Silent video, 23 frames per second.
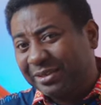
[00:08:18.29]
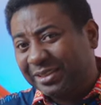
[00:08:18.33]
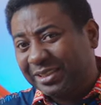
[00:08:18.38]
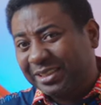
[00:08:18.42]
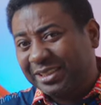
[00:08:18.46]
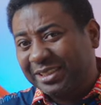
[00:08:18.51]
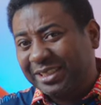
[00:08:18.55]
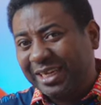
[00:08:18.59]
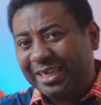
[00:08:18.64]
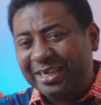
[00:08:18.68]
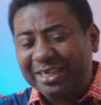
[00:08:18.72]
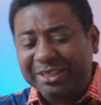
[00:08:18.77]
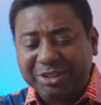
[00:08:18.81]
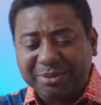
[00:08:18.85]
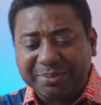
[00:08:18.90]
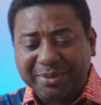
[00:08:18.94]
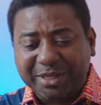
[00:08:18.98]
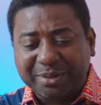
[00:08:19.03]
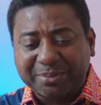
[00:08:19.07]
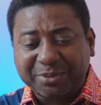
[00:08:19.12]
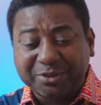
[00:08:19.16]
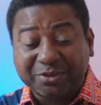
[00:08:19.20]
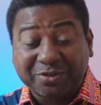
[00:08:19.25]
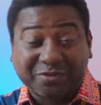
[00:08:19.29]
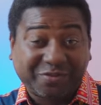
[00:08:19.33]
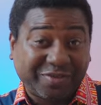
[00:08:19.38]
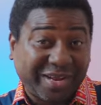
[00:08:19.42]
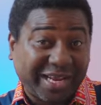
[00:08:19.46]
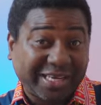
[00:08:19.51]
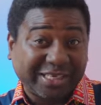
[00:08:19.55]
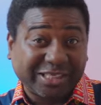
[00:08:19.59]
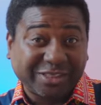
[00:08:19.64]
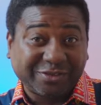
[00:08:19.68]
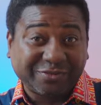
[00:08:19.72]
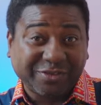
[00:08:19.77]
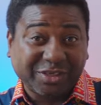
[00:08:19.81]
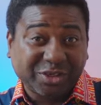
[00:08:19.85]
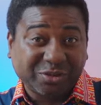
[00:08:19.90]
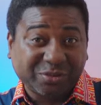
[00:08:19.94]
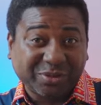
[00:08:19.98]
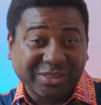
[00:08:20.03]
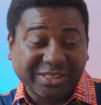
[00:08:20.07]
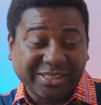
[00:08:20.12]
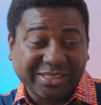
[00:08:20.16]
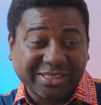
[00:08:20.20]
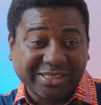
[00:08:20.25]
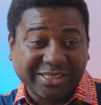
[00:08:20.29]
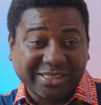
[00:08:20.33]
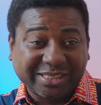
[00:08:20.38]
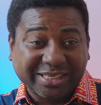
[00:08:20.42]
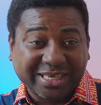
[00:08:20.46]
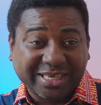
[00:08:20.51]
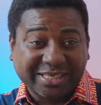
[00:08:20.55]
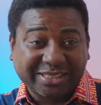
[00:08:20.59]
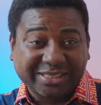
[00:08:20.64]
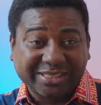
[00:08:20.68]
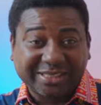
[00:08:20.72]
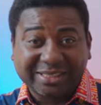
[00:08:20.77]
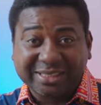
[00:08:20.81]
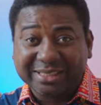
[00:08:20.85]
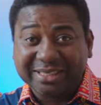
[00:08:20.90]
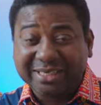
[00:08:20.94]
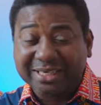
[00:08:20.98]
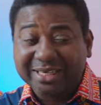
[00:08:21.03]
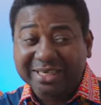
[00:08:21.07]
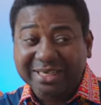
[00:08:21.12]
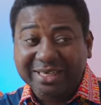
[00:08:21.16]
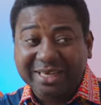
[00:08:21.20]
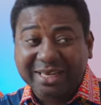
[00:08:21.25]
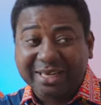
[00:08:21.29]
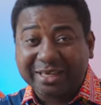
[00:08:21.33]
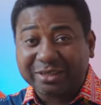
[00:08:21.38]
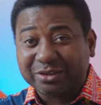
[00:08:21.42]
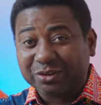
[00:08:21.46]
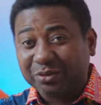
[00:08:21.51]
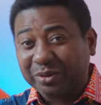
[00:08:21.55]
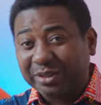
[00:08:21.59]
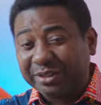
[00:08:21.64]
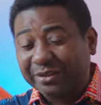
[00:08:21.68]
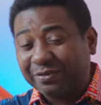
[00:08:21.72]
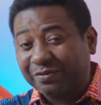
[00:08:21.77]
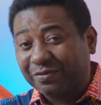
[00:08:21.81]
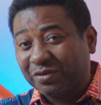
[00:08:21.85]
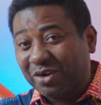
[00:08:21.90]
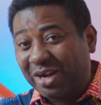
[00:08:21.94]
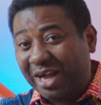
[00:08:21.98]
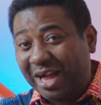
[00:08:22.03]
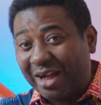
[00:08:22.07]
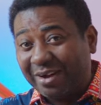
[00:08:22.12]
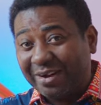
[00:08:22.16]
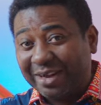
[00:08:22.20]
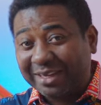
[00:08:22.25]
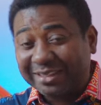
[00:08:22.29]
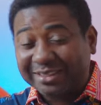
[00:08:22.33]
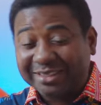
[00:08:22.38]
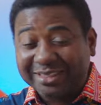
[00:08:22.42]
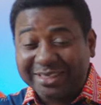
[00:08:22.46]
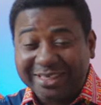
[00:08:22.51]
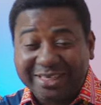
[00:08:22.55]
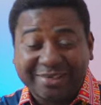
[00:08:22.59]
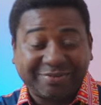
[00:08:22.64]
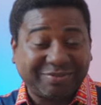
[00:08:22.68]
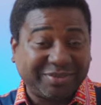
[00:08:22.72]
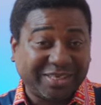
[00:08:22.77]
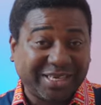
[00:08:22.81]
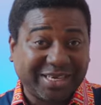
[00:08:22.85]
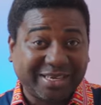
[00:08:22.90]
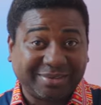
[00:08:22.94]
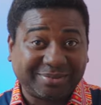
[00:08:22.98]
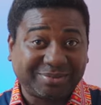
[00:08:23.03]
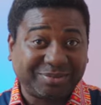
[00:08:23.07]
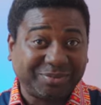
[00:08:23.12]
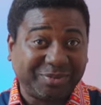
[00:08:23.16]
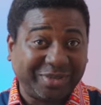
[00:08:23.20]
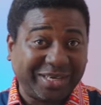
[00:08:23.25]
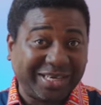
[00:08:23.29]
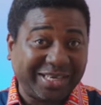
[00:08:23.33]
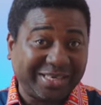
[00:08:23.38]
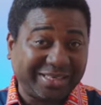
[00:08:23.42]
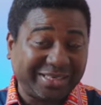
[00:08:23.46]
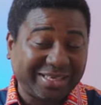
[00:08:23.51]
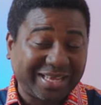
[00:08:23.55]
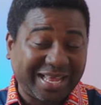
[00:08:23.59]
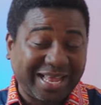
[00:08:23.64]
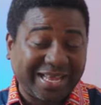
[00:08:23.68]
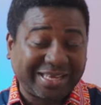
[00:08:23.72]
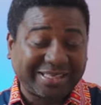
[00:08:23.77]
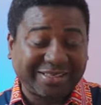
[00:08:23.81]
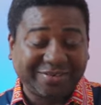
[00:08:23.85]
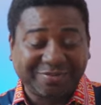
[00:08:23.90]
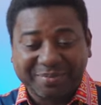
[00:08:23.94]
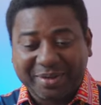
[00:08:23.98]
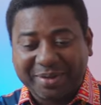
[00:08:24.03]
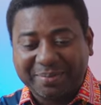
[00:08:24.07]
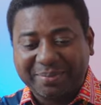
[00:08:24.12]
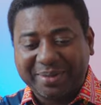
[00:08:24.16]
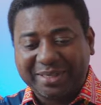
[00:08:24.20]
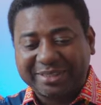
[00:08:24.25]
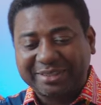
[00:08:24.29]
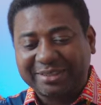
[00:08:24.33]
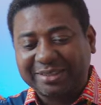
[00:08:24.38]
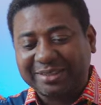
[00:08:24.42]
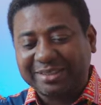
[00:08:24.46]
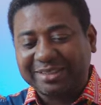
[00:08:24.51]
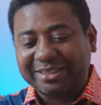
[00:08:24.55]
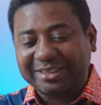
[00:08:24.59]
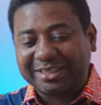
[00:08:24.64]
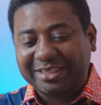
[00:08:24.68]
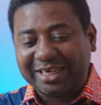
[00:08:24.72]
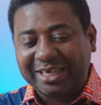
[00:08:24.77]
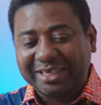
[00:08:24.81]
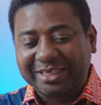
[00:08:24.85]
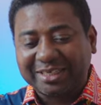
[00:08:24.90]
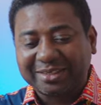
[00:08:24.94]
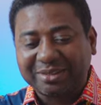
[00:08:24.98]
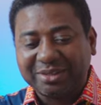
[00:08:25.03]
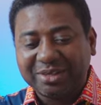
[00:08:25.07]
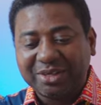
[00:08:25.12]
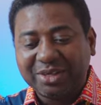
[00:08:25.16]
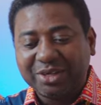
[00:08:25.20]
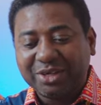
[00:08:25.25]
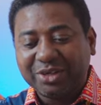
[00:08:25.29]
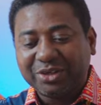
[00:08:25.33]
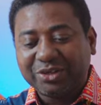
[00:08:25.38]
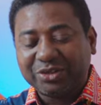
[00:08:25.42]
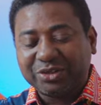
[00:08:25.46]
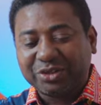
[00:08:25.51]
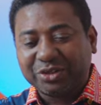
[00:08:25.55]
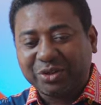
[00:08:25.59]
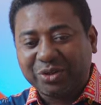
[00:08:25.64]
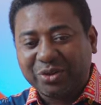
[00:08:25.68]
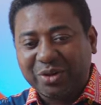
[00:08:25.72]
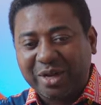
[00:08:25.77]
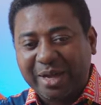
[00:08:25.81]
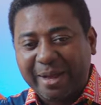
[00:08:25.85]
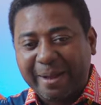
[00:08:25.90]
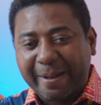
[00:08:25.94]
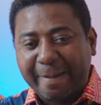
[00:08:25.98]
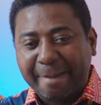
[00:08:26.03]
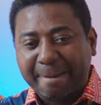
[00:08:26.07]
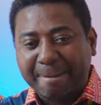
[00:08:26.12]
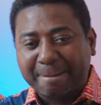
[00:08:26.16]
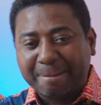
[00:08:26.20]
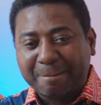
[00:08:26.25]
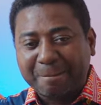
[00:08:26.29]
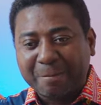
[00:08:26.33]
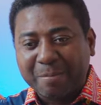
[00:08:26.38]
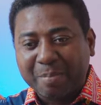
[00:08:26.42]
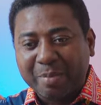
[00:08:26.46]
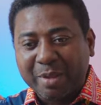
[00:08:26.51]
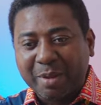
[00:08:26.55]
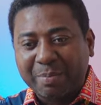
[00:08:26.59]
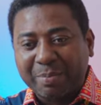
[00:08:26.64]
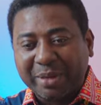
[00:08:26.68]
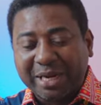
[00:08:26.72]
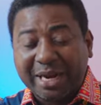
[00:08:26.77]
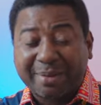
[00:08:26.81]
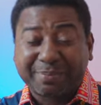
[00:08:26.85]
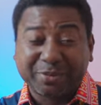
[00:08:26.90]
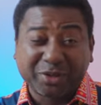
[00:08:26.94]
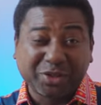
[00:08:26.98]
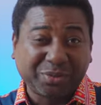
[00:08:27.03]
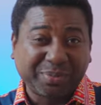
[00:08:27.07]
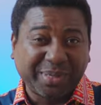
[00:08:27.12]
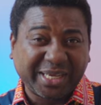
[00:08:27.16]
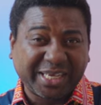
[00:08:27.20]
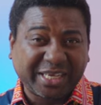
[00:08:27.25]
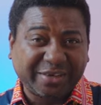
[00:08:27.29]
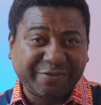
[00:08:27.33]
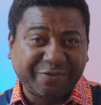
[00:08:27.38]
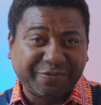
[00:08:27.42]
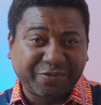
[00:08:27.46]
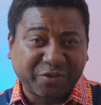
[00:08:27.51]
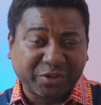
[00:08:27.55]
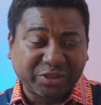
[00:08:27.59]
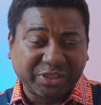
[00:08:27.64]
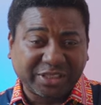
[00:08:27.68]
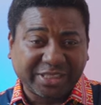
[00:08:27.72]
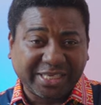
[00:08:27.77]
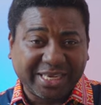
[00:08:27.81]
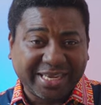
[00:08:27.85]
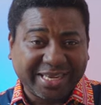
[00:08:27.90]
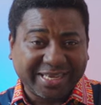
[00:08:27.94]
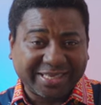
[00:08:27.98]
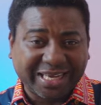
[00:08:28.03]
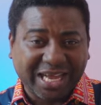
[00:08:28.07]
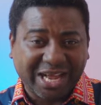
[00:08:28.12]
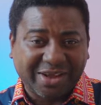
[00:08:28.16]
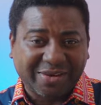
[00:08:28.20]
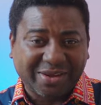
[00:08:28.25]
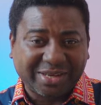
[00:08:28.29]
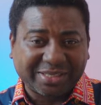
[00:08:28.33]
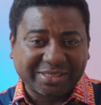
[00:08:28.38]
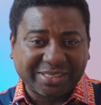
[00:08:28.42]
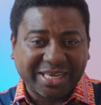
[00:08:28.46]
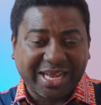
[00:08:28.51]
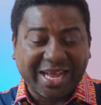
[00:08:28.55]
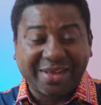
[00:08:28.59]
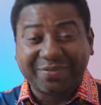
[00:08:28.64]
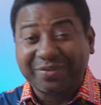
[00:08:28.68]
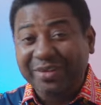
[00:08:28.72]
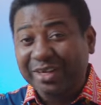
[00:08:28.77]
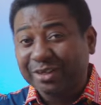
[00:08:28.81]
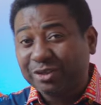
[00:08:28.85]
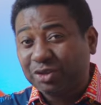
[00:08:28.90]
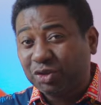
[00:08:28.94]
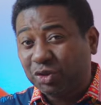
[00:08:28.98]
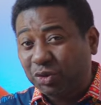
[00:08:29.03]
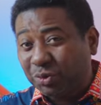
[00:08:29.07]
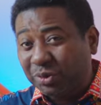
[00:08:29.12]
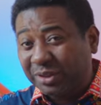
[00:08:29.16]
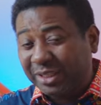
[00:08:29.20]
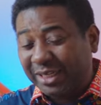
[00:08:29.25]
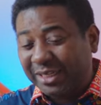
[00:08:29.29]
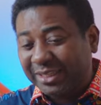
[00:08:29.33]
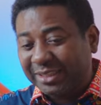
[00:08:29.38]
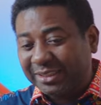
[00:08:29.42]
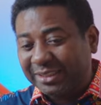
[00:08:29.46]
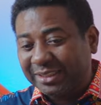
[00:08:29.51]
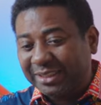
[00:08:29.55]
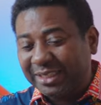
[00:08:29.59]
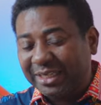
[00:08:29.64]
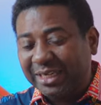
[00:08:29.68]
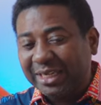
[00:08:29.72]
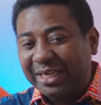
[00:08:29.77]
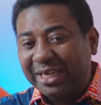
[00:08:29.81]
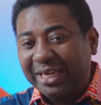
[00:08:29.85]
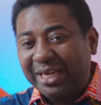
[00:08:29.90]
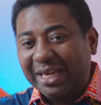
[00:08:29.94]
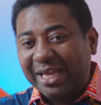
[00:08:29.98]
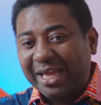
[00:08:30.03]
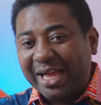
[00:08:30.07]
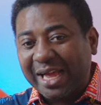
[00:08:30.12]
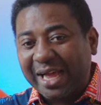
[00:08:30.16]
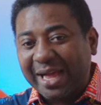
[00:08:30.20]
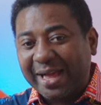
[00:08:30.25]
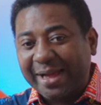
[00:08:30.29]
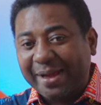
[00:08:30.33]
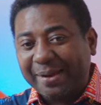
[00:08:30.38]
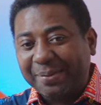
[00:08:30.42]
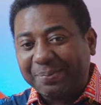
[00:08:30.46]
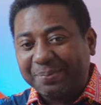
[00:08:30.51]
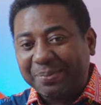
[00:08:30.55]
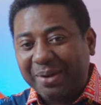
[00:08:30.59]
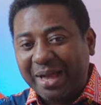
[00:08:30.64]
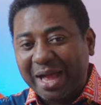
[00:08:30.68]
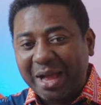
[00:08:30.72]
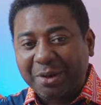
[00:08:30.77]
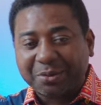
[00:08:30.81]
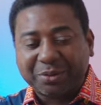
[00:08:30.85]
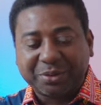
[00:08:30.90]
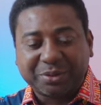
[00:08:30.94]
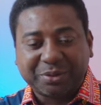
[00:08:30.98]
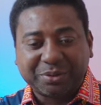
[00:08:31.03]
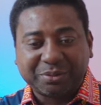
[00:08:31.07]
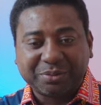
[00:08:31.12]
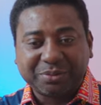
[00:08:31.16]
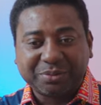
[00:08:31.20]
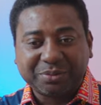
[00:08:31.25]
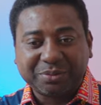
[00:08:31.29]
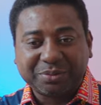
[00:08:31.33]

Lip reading: this channel should be able to find this video within the next 24 hours if they are really active members in this channel. So but I'm going to make it 48 hours. After 2 days, I will